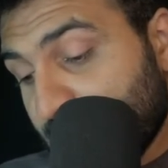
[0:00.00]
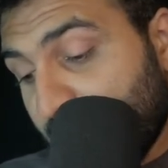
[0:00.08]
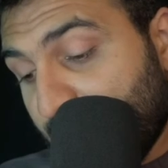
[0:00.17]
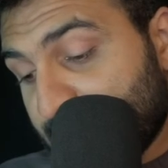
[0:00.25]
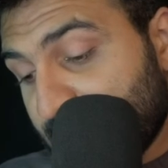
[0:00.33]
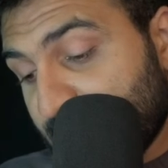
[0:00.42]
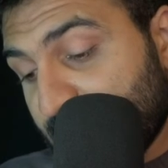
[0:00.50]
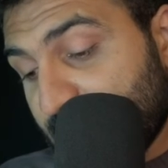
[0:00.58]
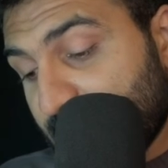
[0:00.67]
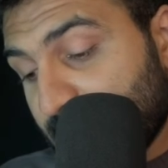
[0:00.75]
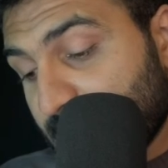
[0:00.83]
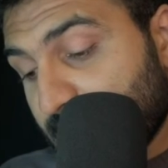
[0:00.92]
empty
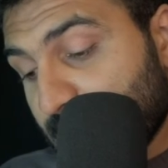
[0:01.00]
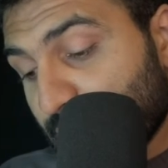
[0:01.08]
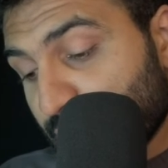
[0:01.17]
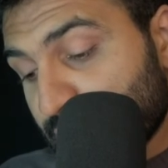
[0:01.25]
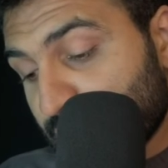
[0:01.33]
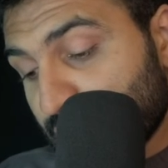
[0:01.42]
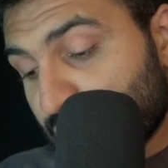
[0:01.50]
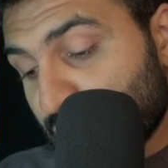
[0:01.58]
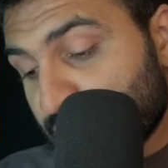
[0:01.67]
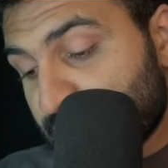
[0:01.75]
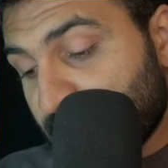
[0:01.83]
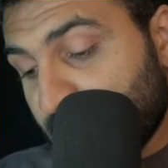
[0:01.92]
array dot
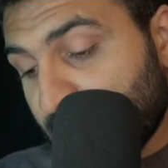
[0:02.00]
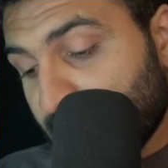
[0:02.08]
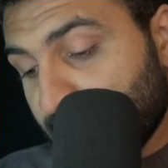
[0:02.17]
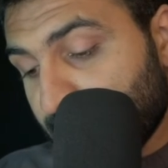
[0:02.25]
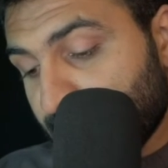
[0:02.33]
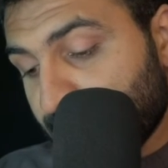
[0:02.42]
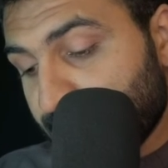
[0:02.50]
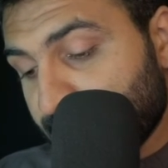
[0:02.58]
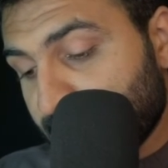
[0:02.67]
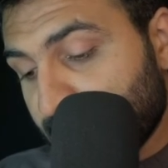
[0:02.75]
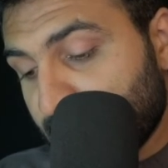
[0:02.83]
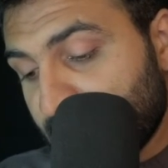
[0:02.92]
toString.
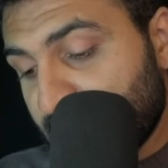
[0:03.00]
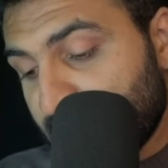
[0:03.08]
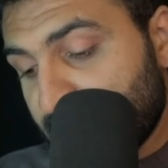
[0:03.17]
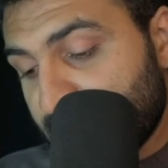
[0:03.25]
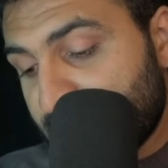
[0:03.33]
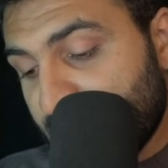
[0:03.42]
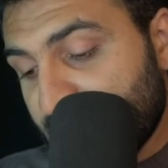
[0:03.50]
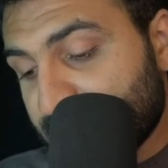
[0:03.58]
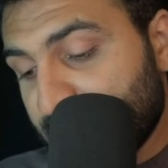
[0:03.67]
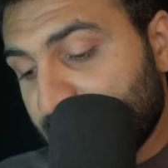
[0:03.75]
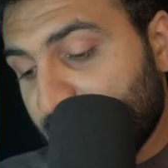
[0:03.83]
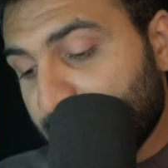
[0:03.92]
JS
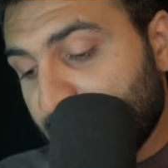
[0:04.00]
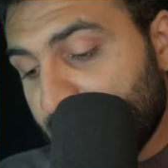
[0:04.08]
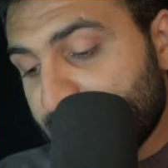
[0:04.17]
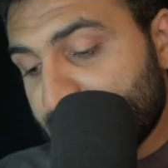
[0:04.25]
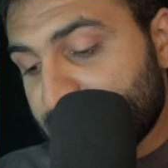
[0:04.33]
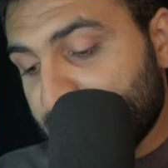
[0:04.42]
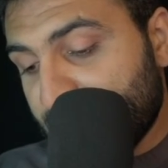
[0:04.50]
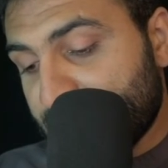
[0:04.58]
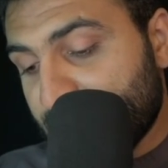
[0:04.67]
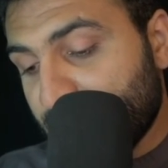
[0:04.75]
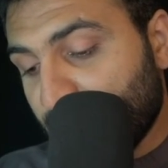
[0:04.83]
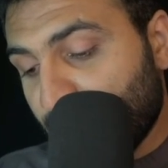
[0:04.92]
will apply this
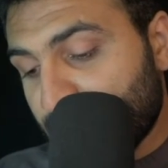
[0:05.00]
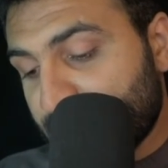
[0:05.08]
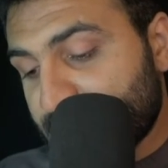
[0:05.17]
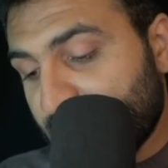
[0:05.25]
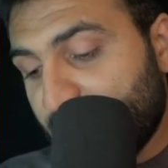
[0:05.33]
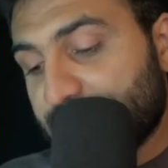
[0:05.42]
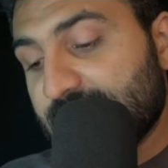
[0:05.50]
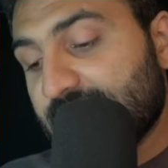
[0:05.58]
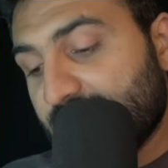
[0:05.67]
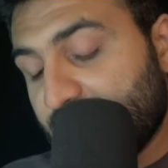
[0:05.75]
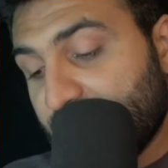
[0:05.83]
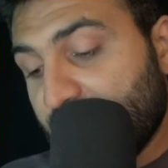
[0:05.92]
method on this empty
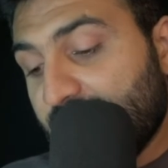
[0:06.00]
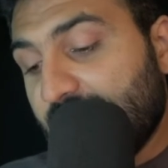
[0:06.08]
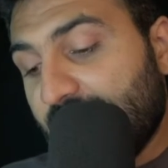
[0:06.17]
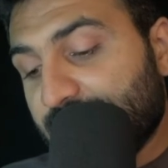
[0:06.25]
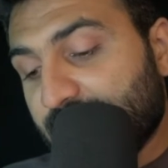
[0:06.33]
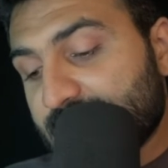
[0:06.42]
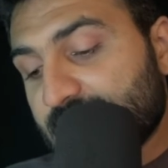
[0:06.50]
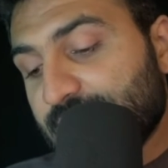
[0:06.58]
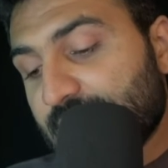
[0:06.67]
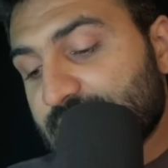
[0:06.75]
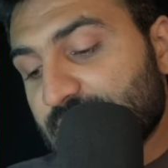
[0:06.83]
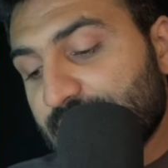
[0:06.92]
array, and what
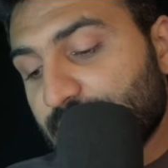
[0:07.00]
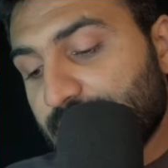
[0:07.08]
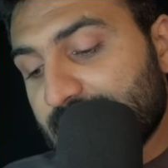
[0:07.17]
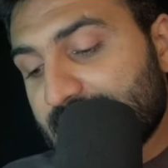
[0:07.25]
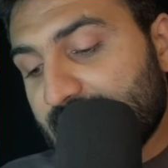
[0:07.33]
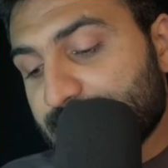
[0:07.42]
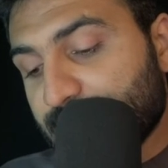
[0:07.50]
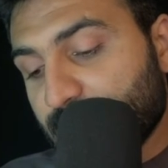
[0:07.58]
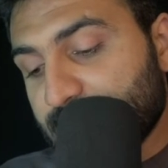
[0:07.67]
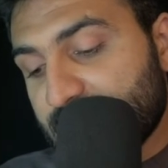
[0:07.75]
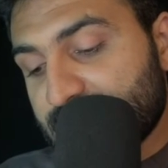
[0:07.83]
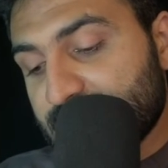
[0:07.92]
eventually we will get
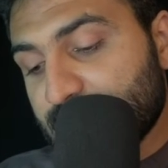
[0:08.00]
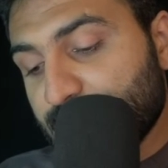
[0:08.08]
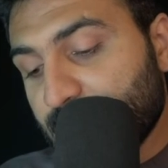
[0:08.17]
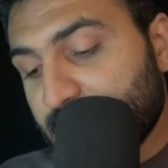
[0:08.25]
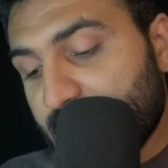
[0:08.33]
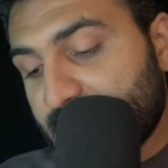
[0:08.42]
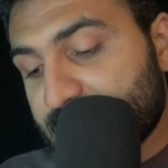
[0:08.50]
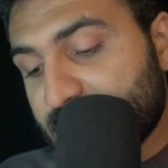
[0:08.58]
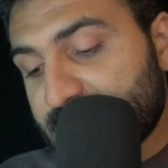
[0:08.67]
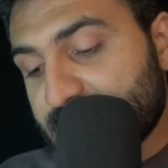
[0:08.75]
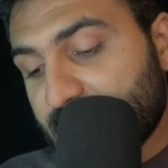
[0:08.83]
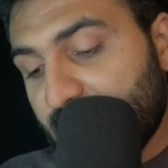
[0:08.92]
from this, we will get
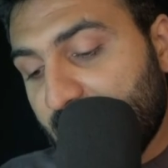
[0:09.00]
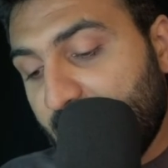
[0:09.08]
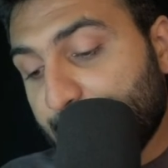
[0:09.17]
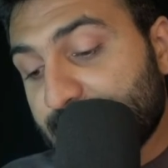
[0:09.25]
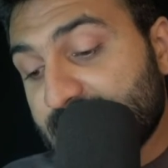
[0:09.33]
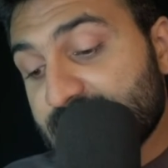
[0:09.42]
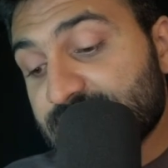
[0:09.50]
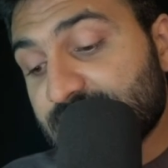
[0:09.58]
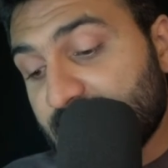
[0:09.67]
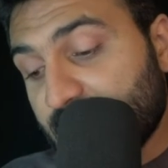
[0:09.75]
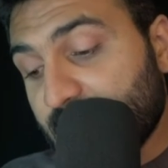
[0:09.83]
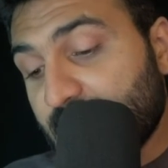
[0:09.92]
this empty
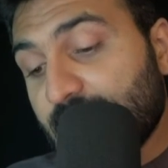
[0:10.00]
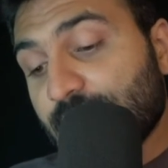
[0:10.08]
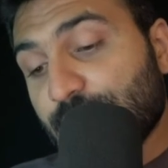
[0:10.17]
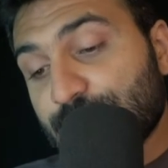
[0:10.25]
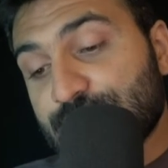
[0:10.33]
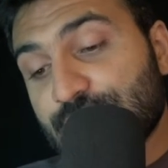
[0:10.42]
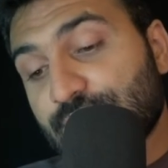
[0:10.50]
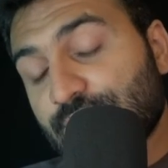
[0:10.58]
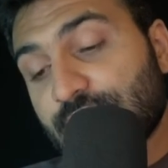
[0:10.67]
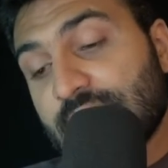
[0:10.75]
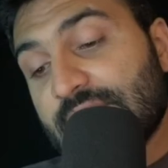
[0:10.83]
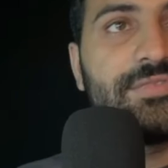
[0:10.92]
string. Because you
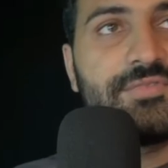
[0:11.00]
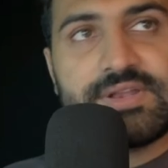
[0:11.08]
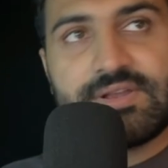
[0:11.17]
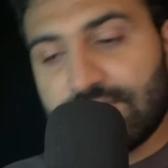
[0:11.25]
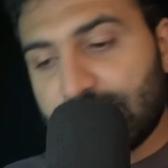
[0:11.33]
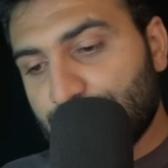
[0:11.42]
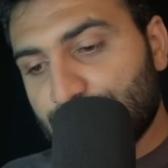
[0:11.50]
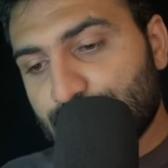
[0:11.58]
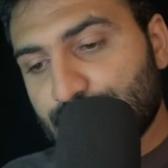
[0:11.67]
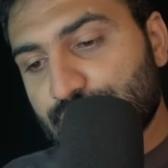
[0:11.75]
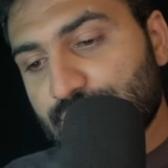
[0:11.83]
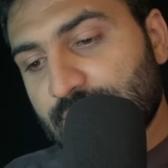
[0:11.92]
know, whenever you
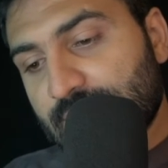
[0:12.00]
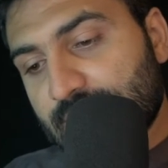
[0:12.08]
do,